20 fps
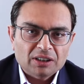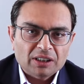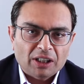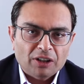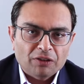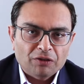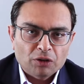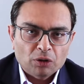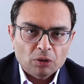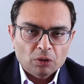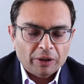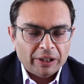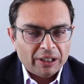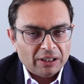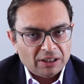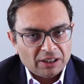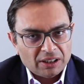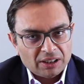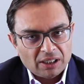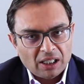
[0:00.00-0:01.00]
and if you look at
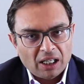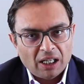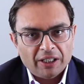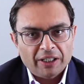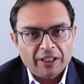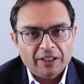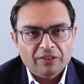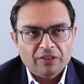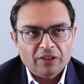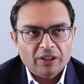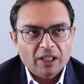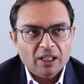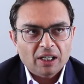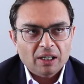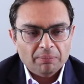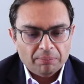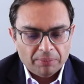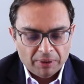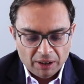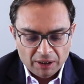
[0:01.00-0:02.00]
just the 103
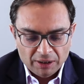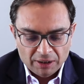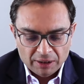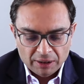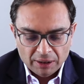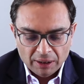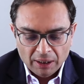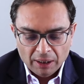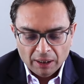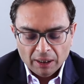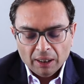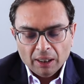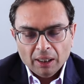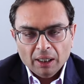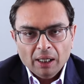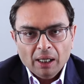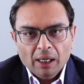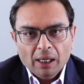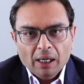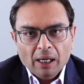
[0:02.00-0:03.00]
companies,
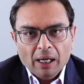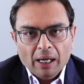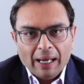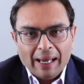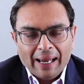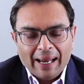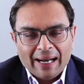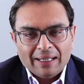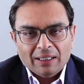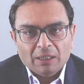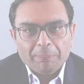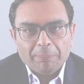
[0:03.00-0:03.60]
and the